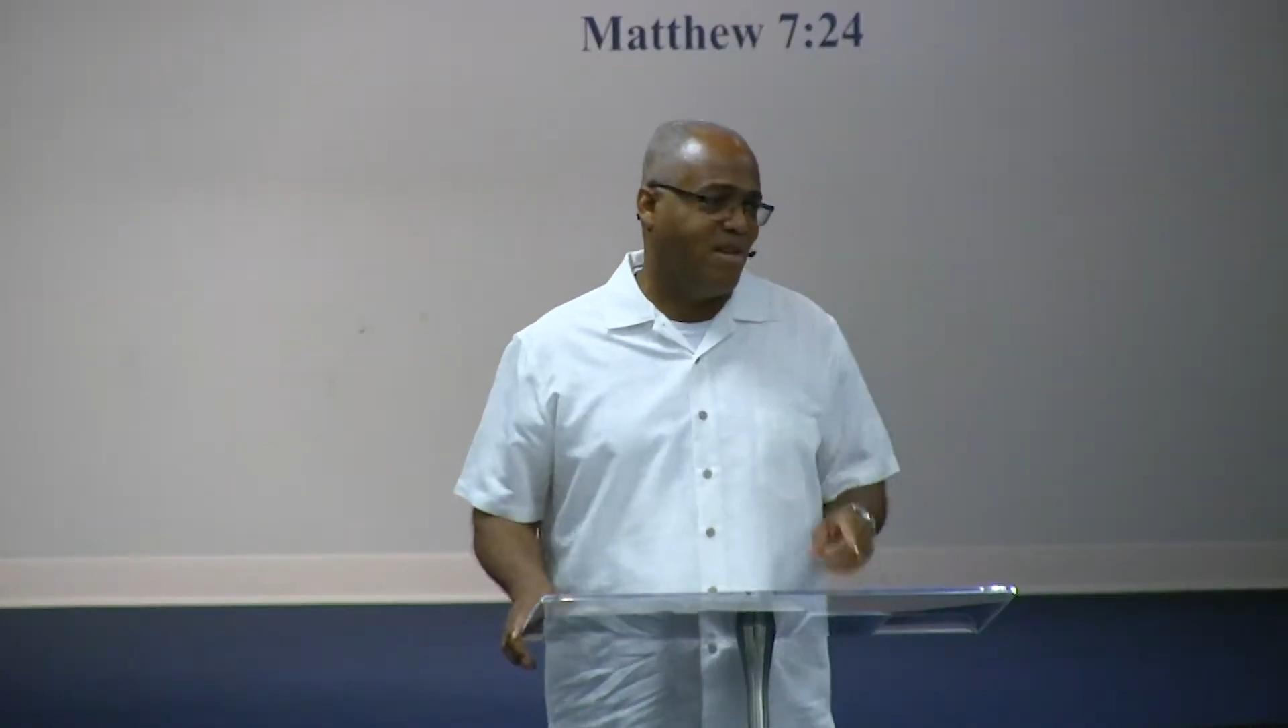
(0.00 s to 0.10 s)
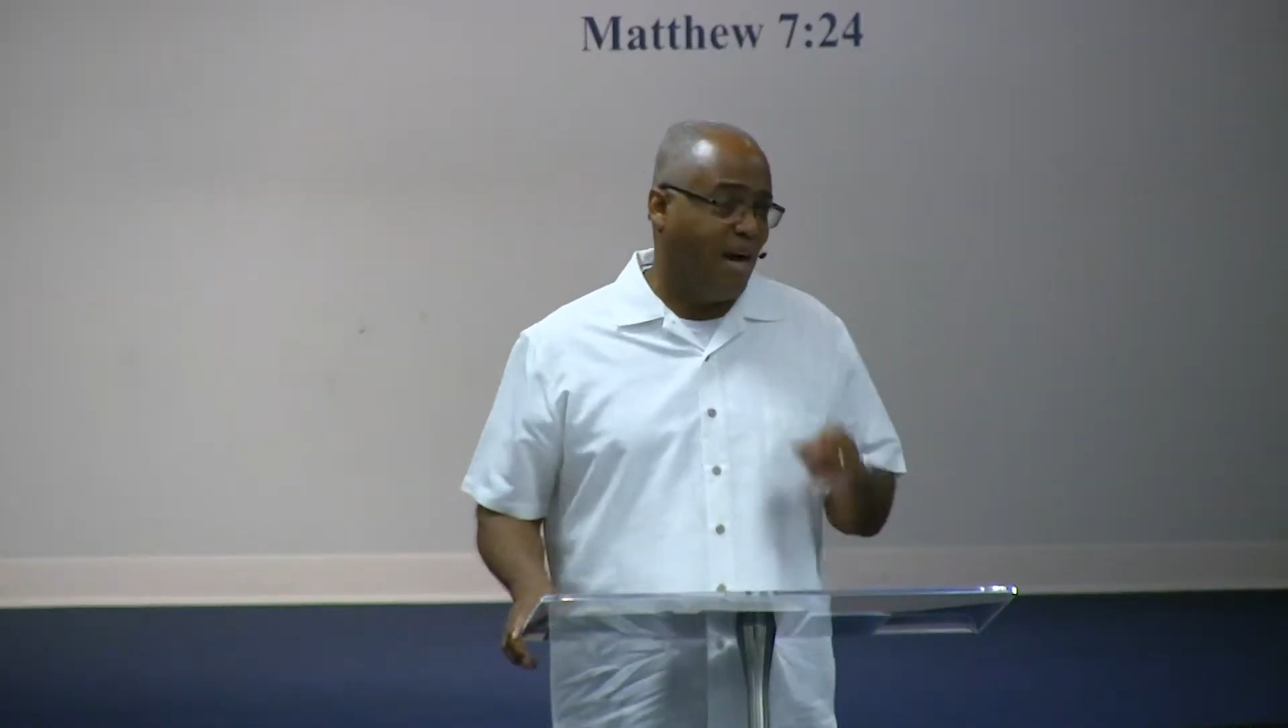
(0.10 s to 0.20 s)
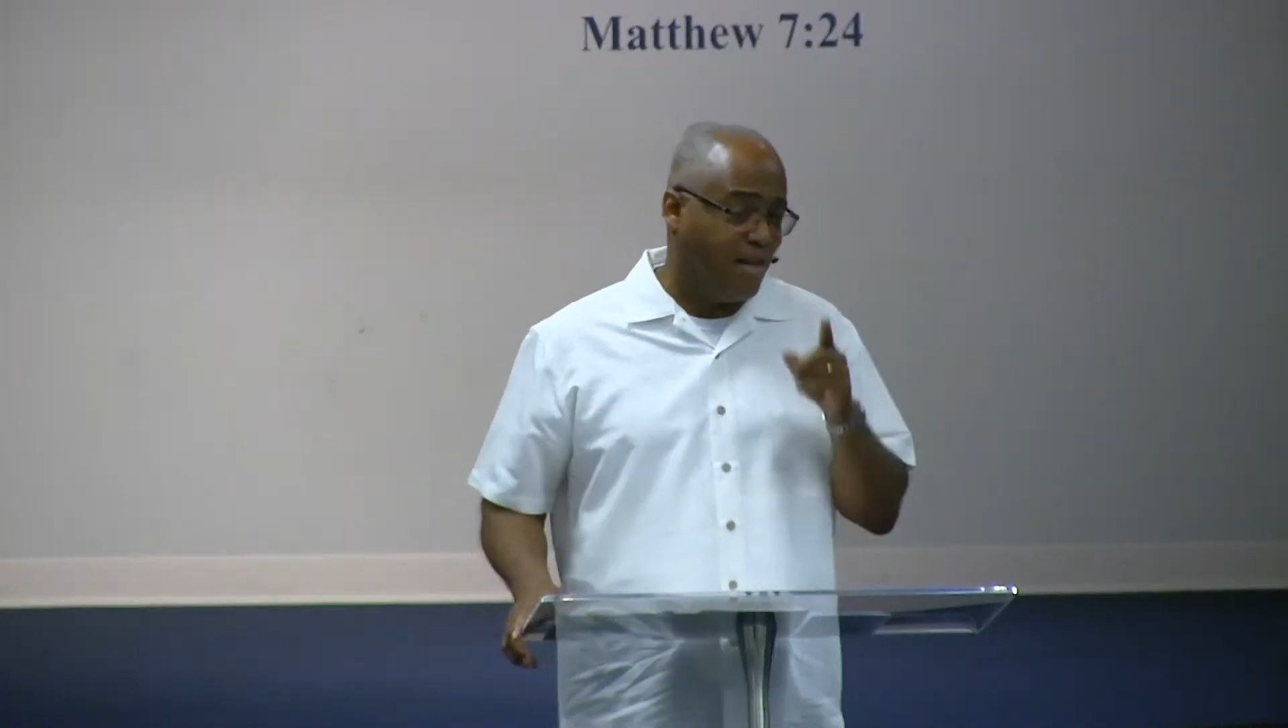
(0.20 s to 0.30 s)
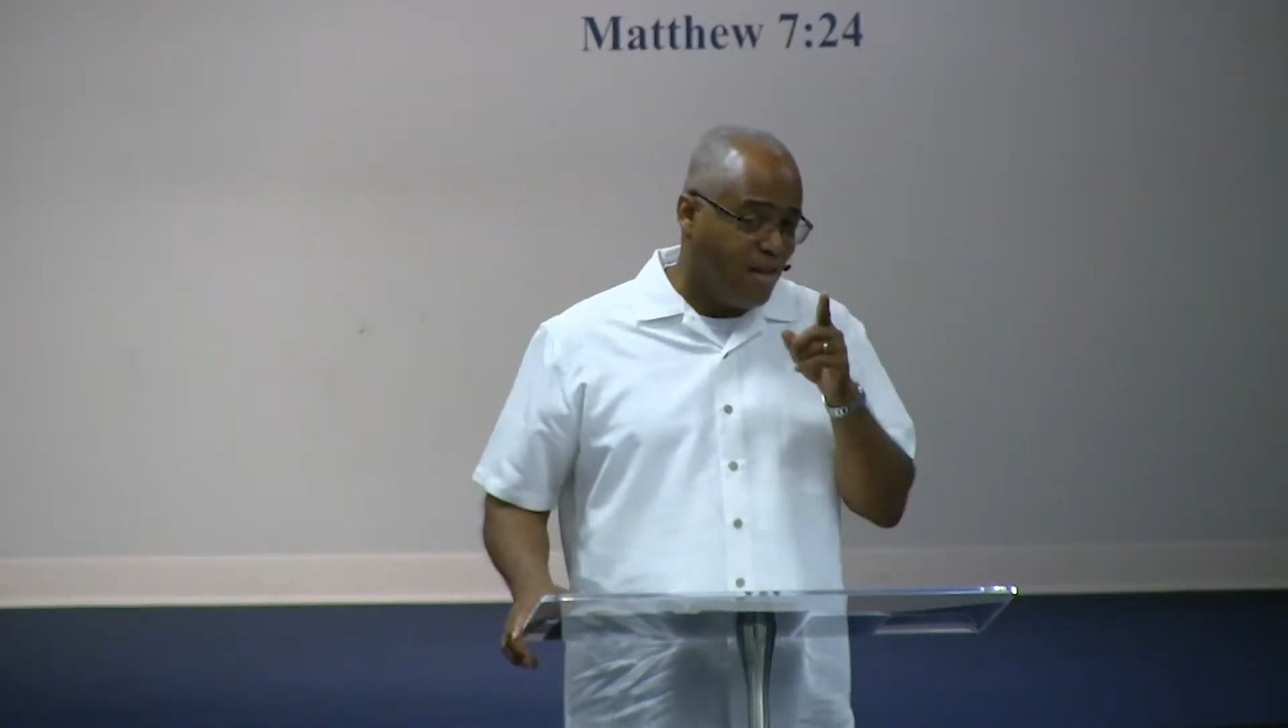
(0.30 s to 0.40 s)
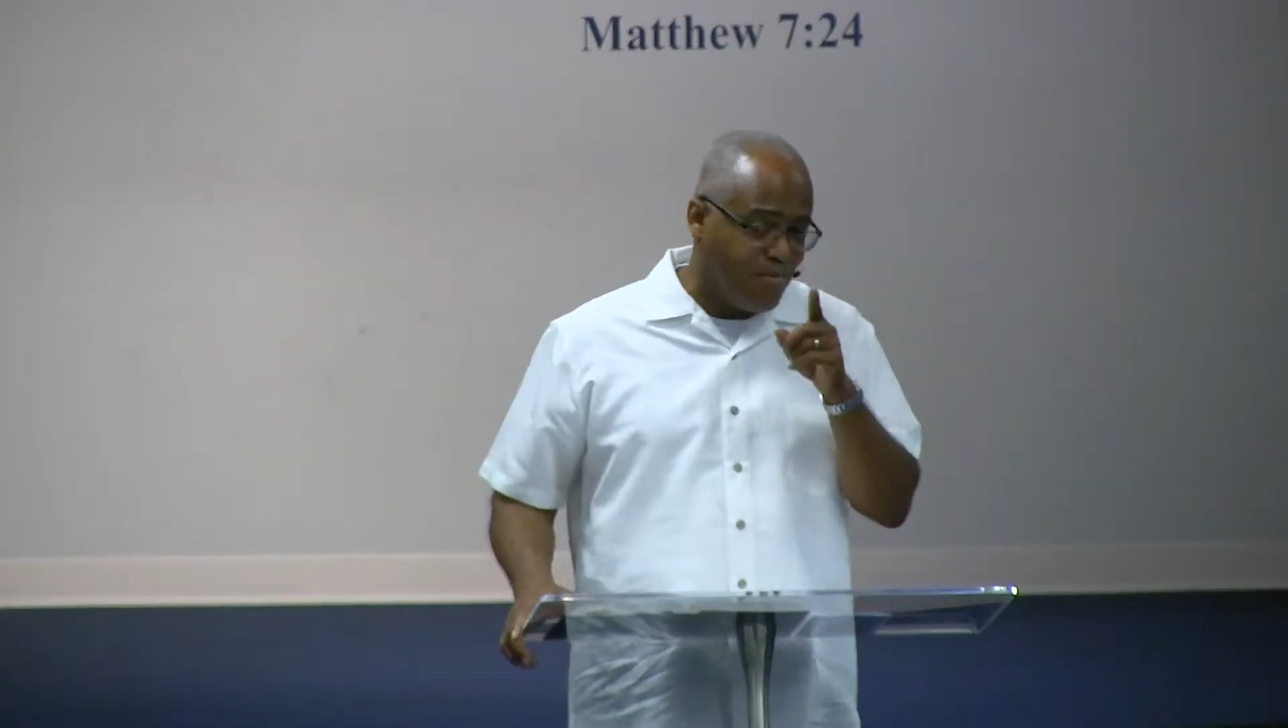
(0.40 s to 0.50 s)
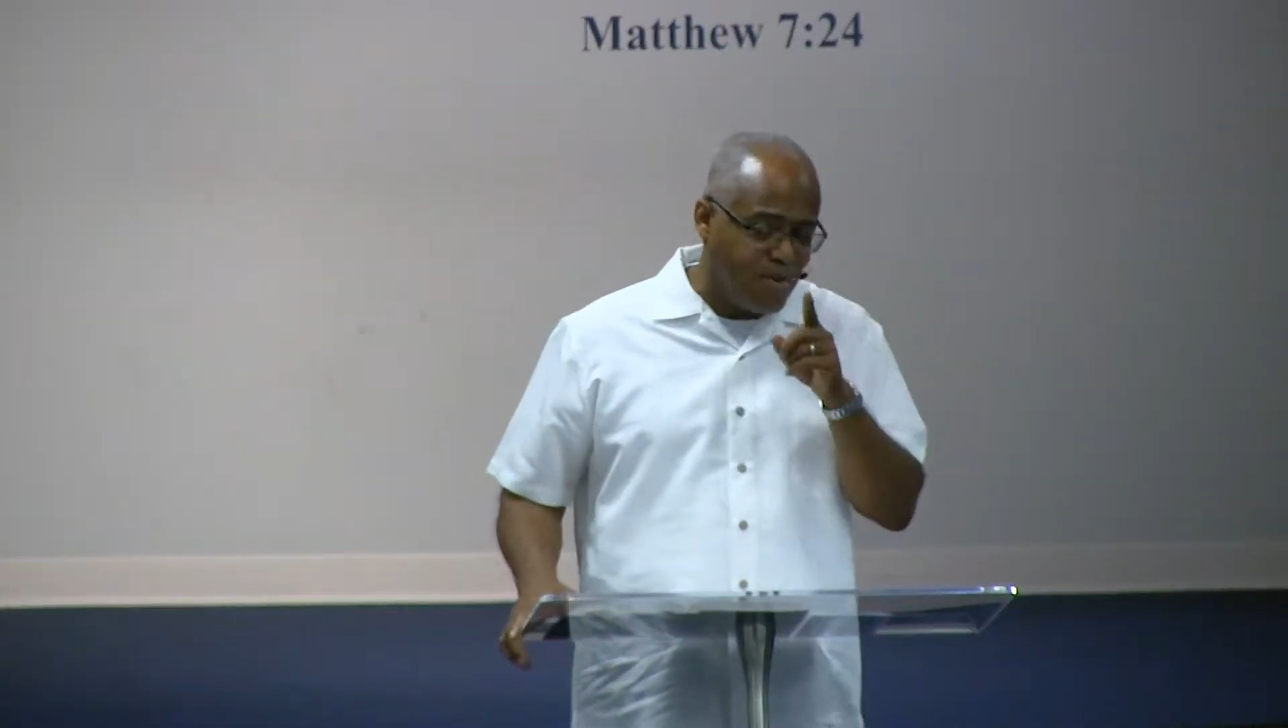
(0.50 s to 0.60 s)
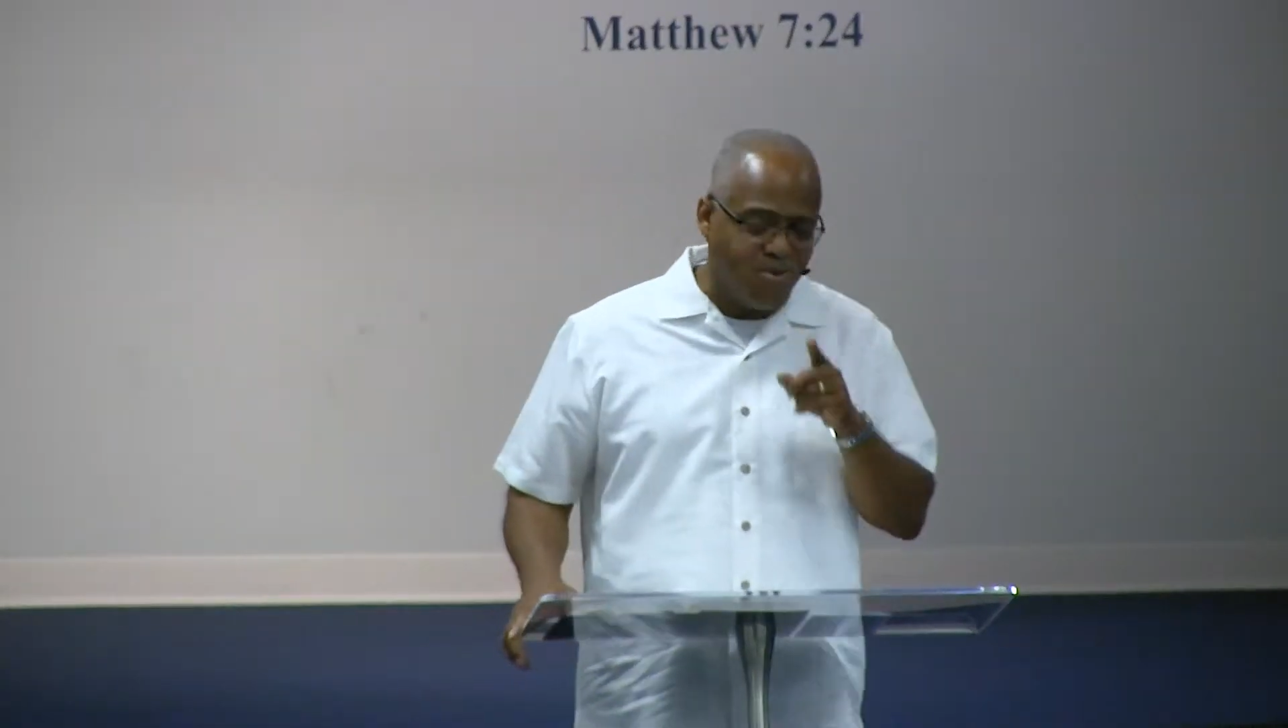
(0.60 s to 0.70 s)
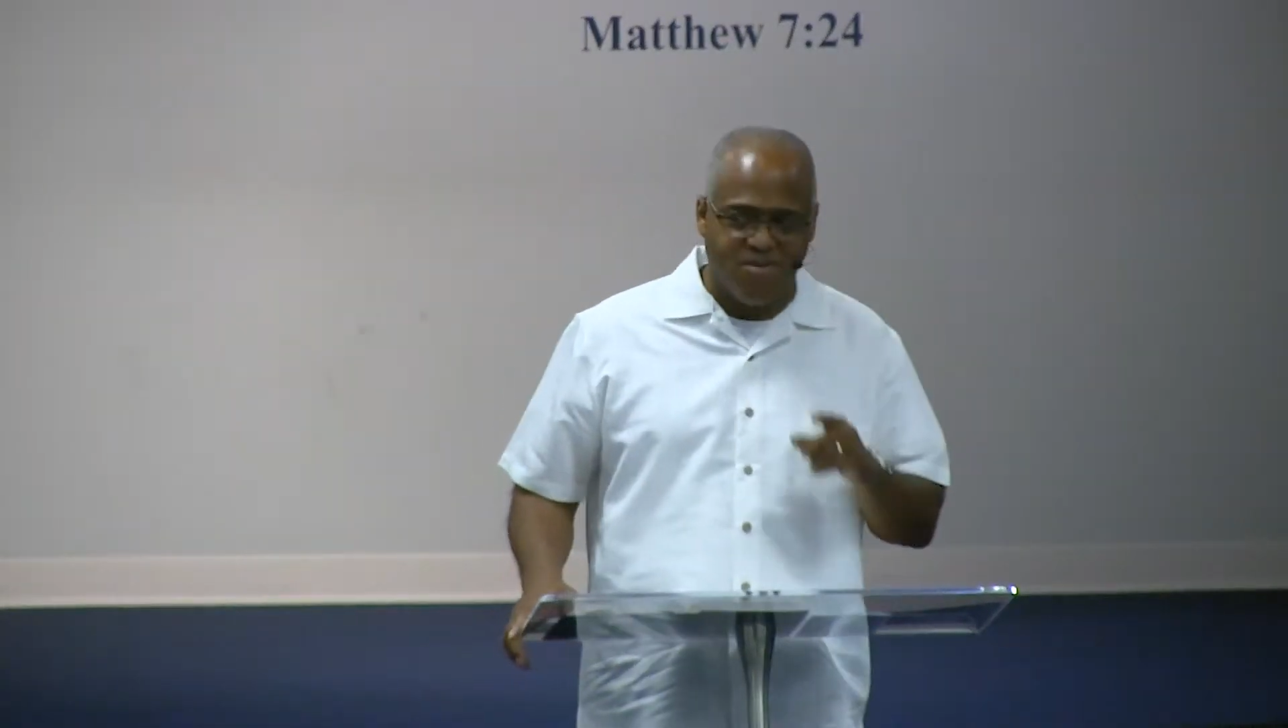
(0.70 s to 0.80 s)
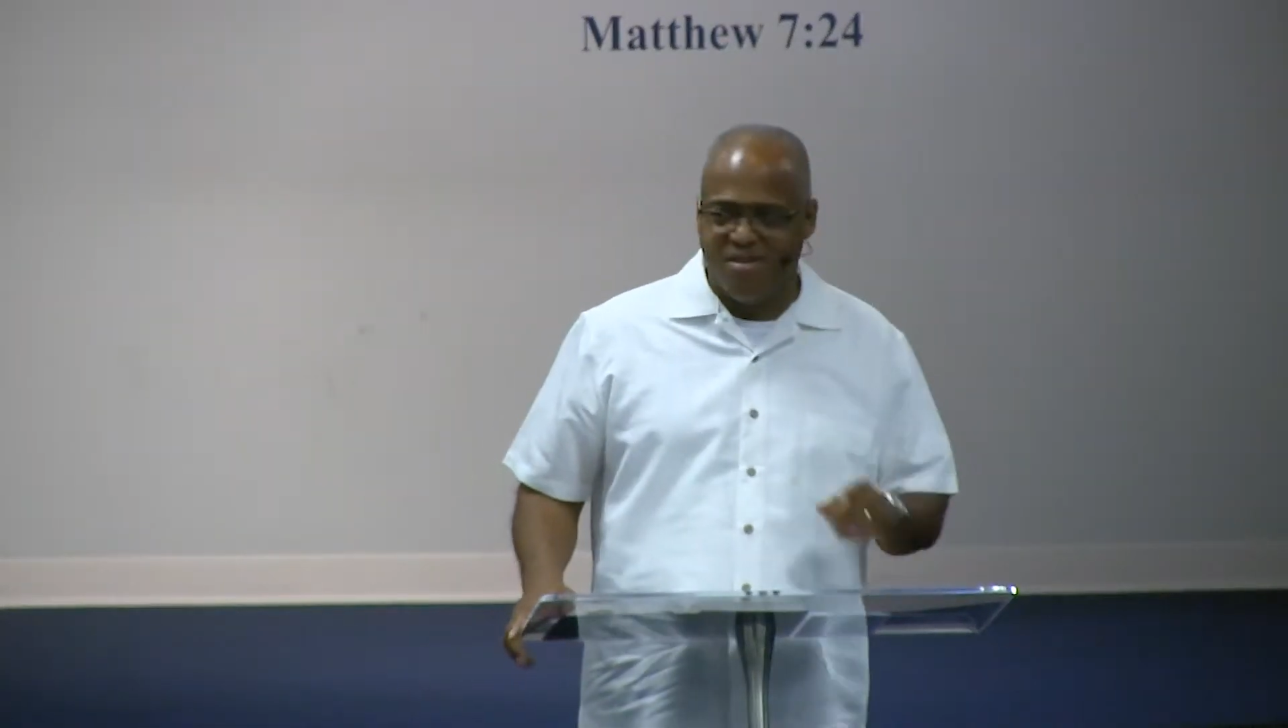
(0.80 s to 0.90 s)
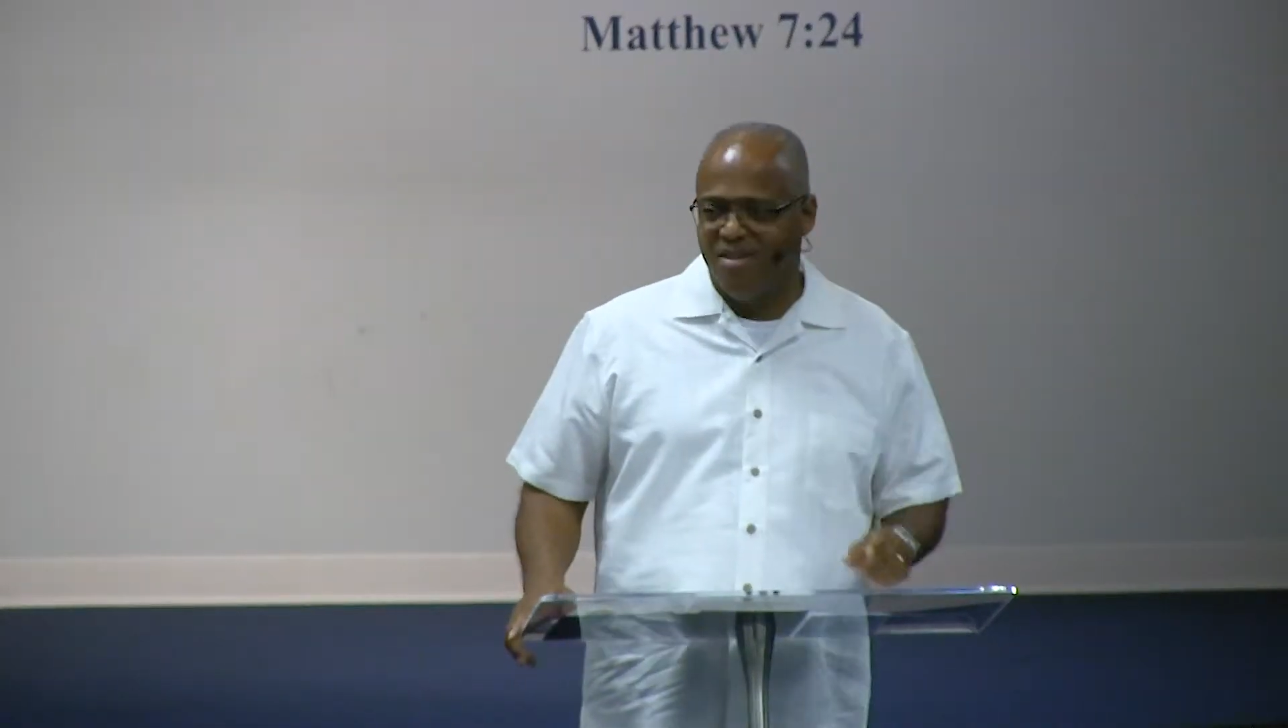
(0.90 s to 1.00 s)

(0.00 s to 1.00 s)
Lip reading: I love you.